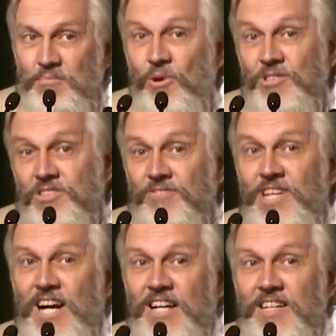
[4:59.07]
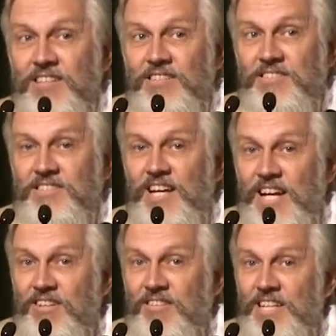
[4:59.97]
Most of the articles
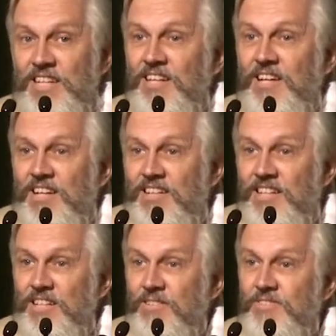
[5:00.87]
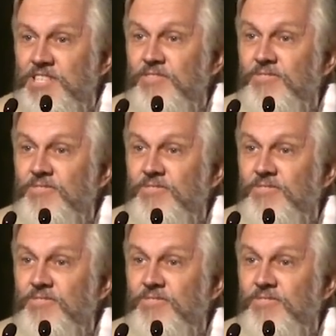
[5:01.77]
actually deal with